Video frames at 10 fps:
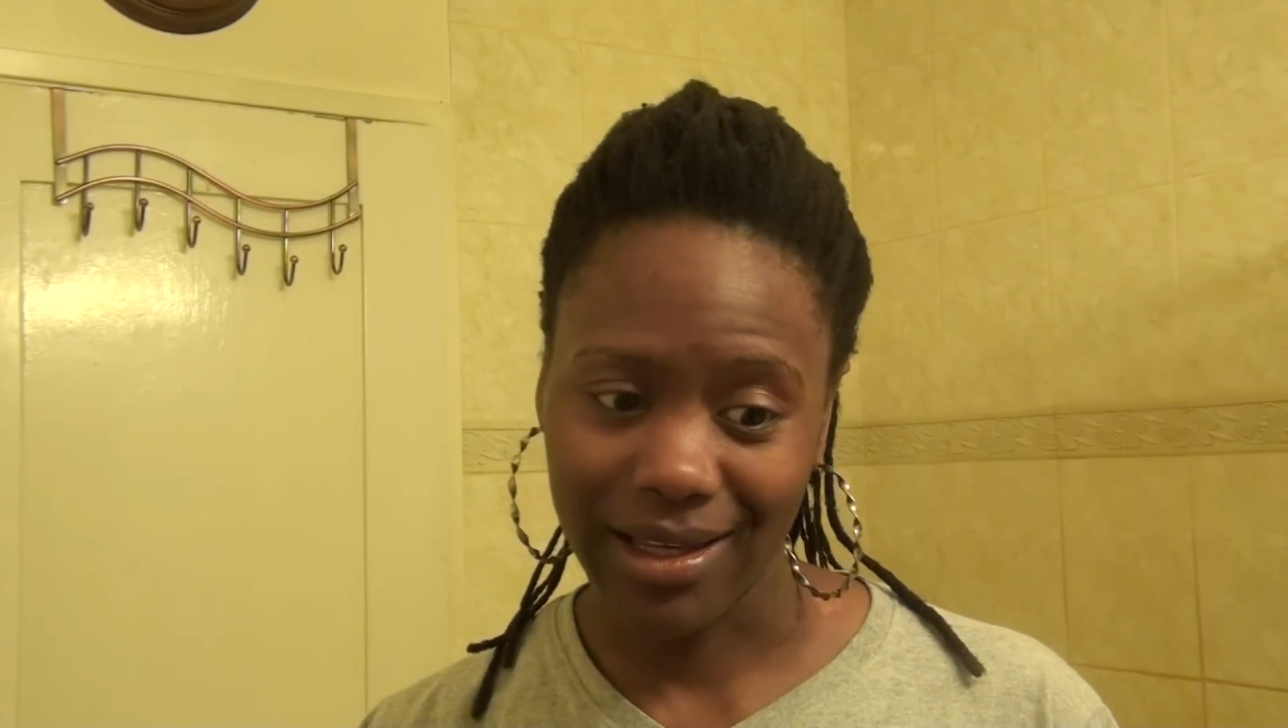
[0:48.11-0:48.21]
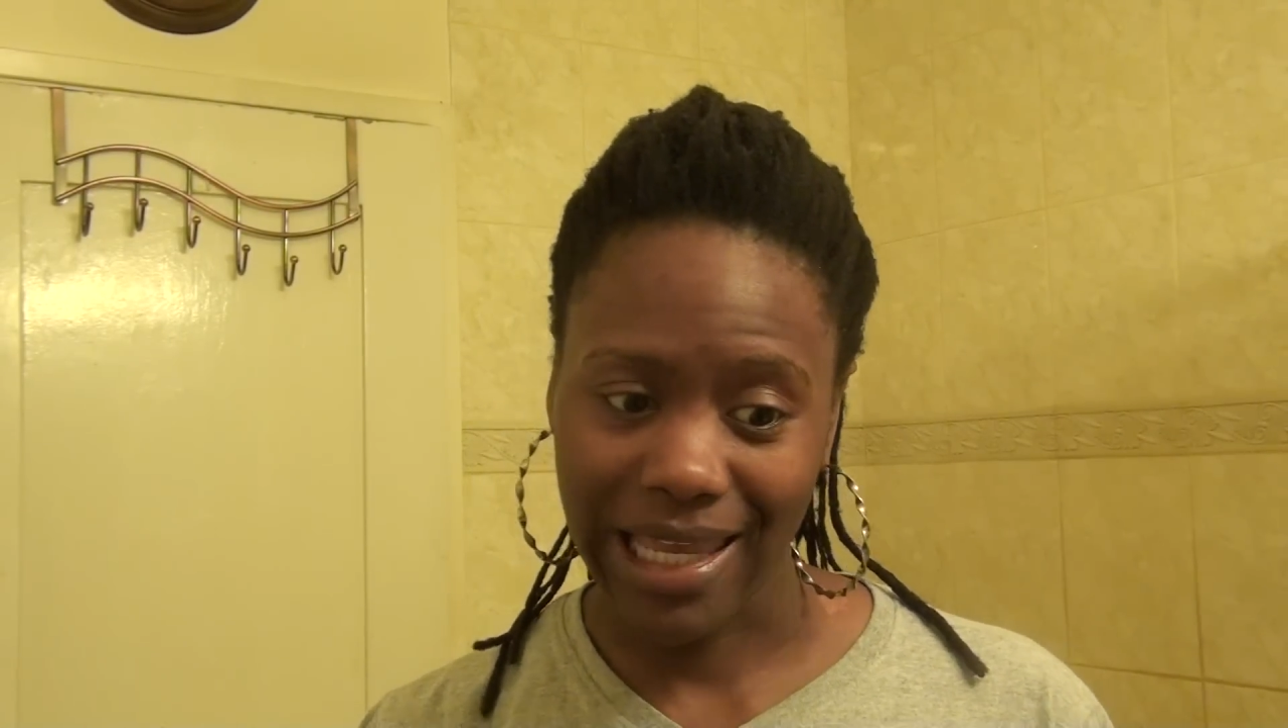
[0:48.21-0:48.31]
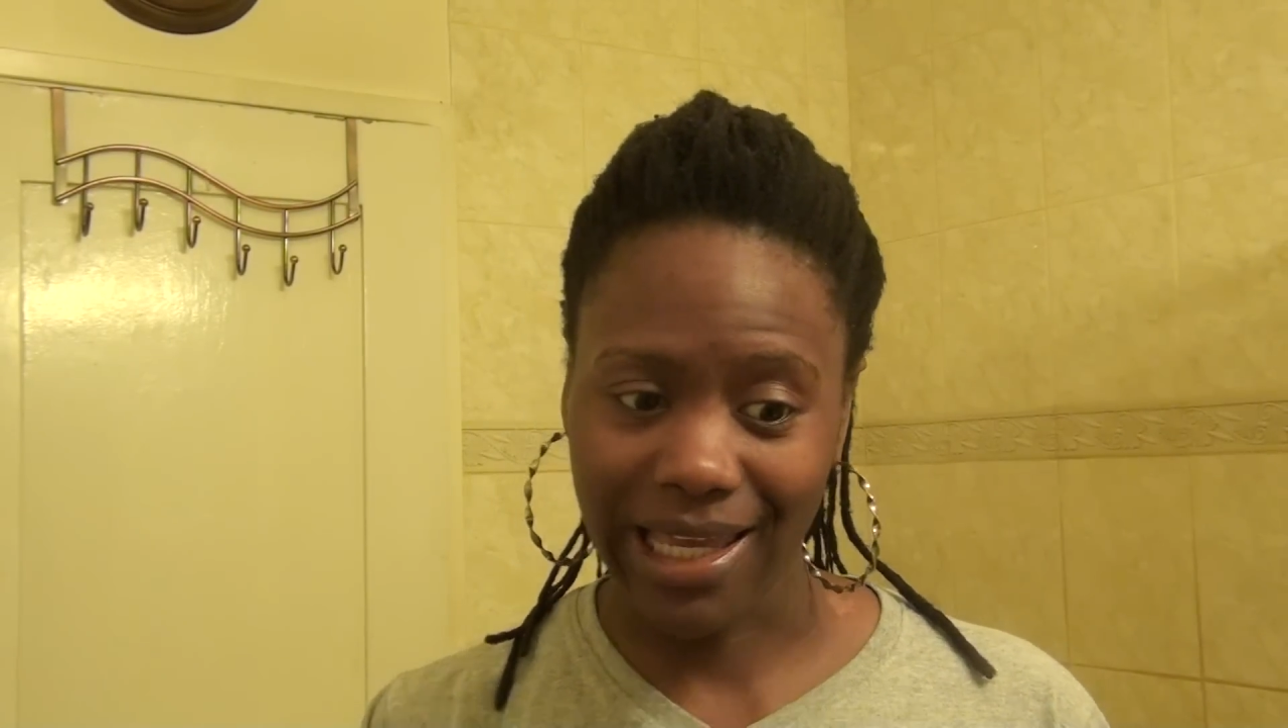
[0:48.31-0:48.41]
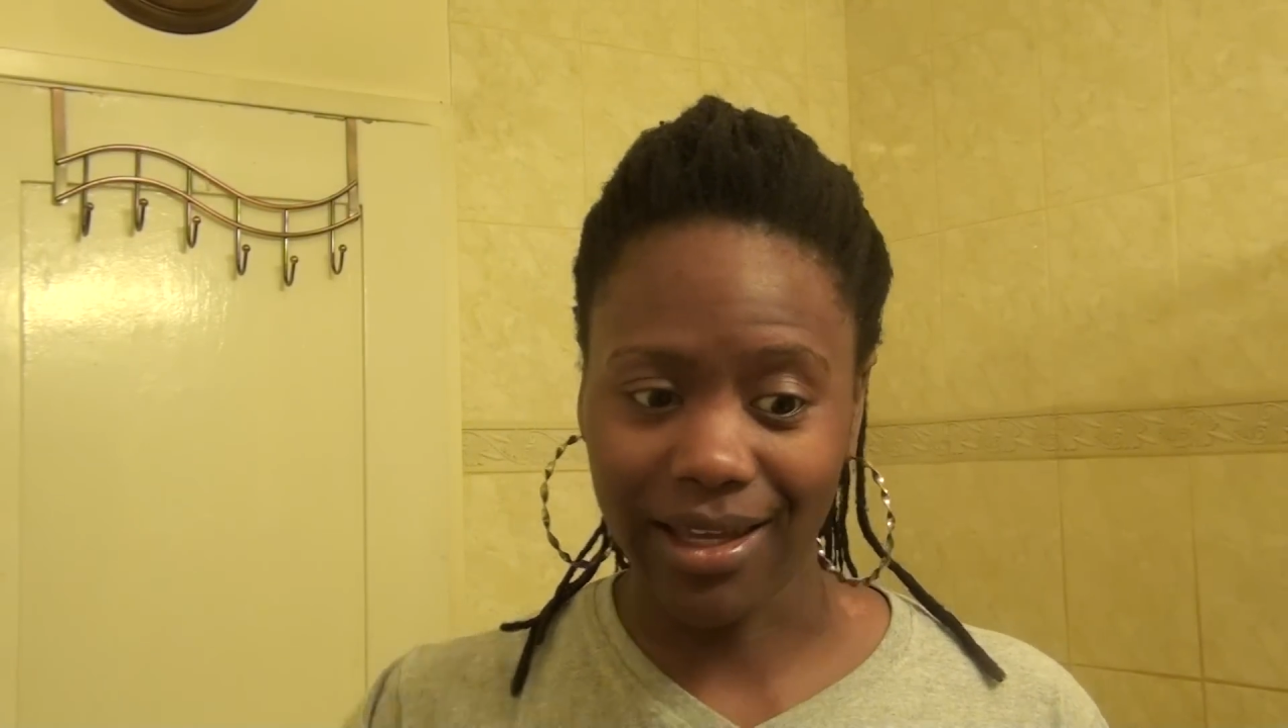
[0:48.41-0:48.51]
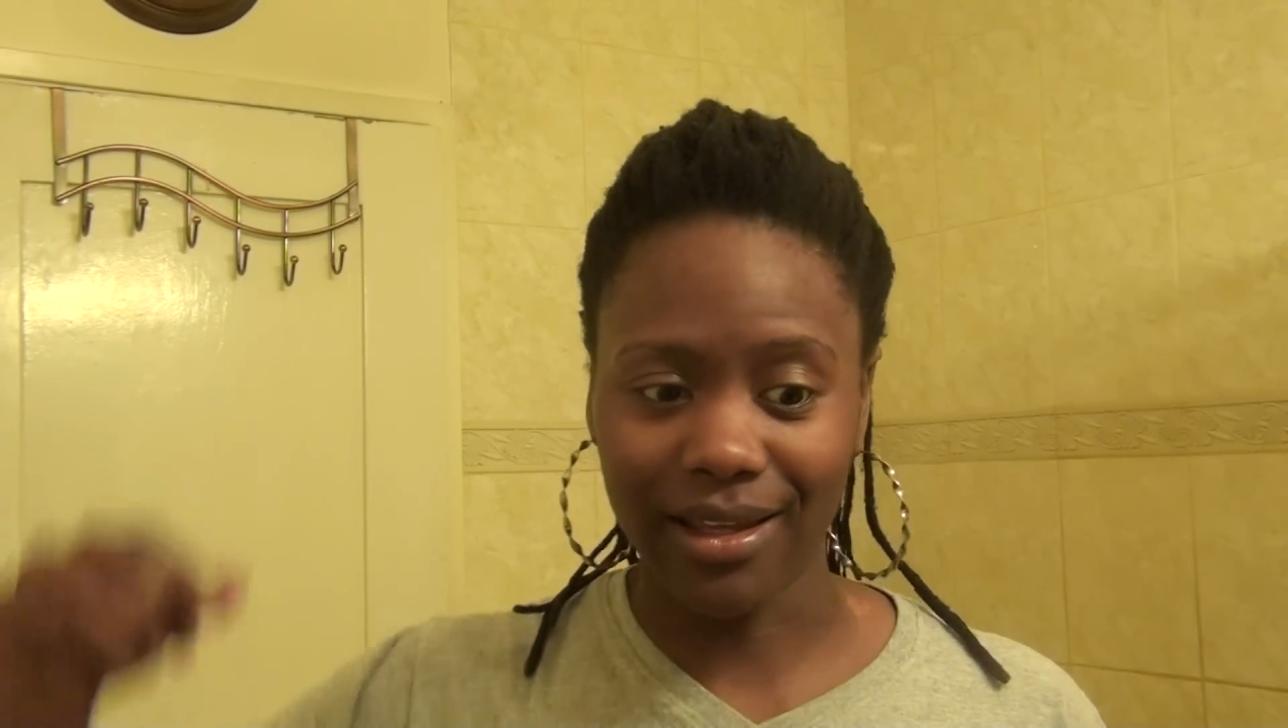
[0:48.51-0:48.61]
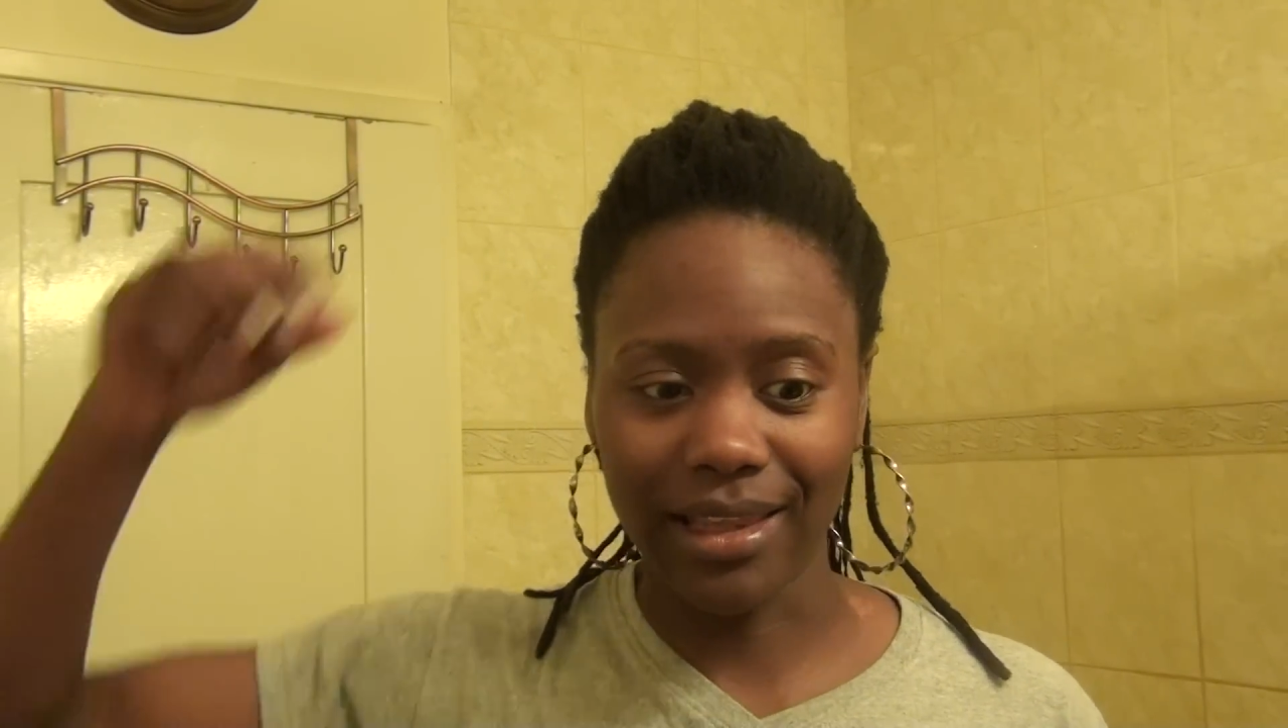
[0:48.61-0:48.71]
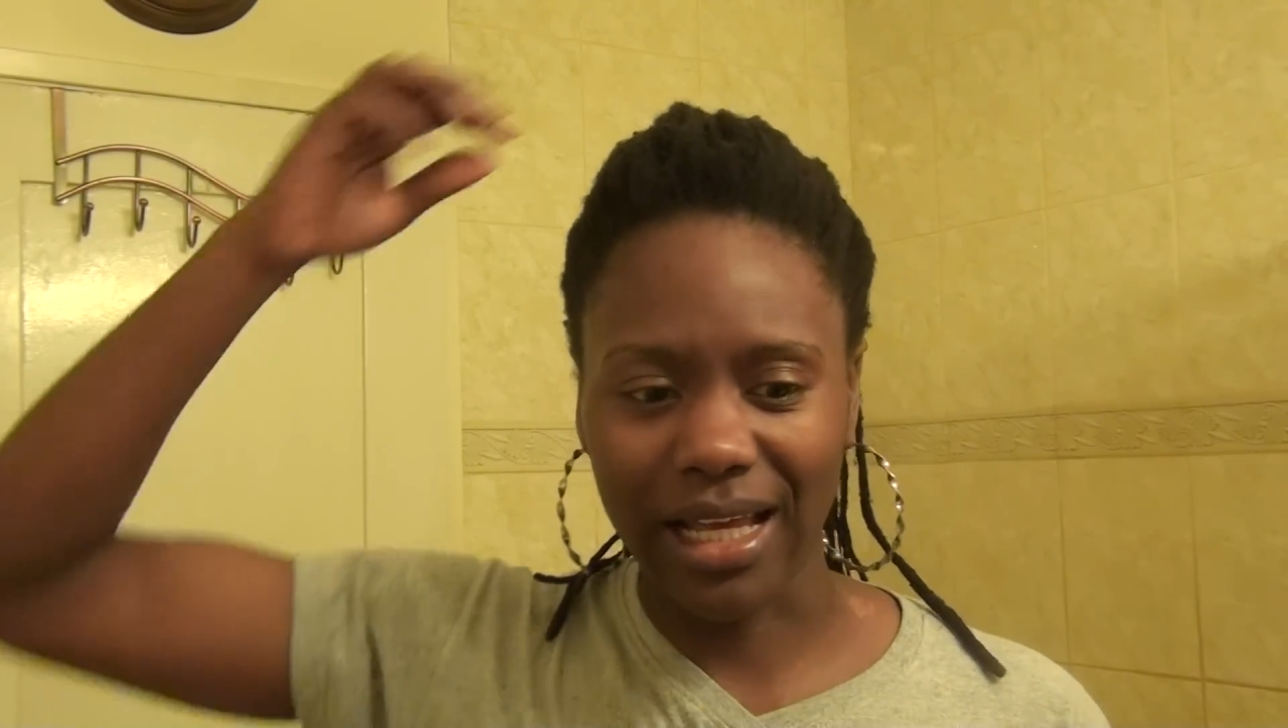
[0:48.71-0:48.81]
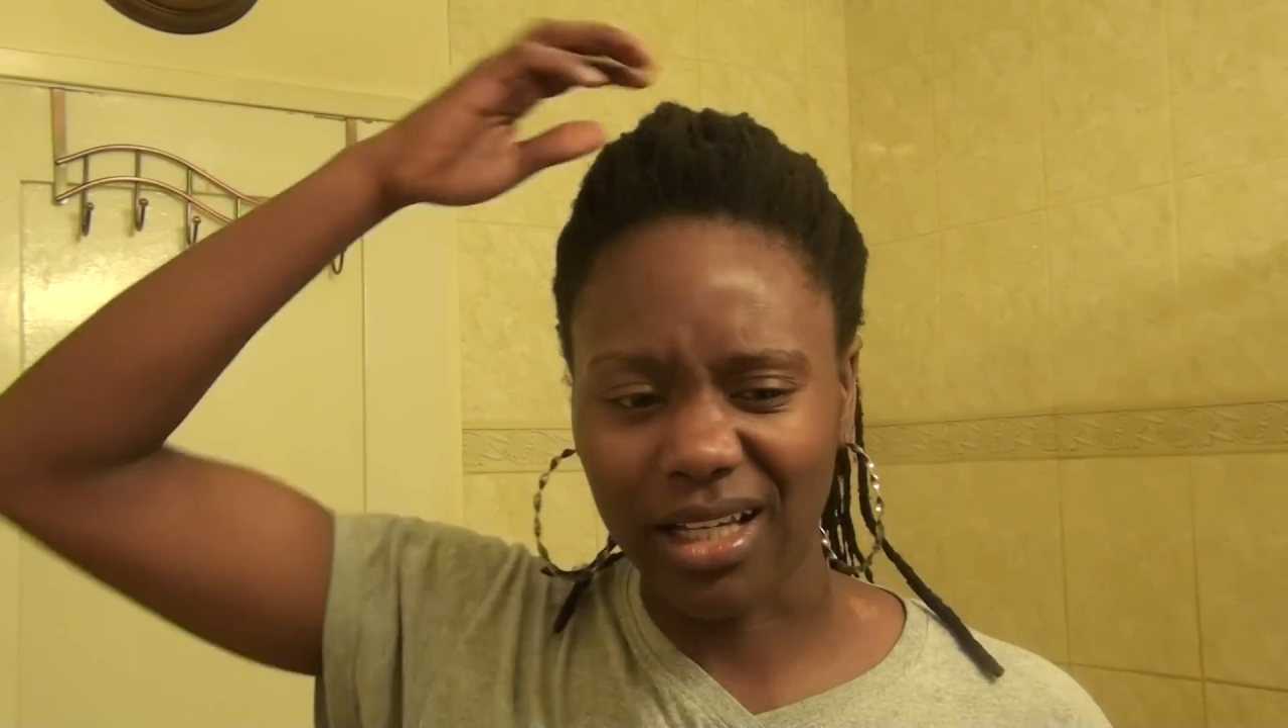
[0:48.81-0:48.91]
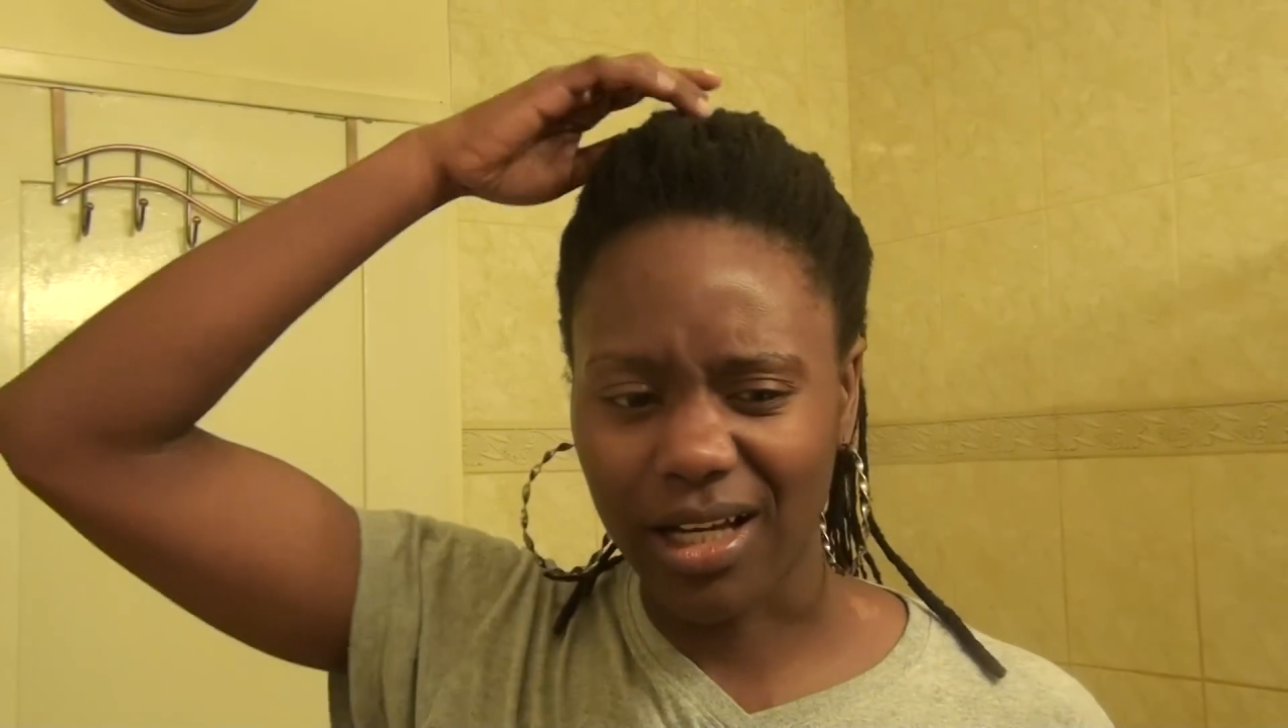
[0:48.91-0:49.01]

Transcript: and like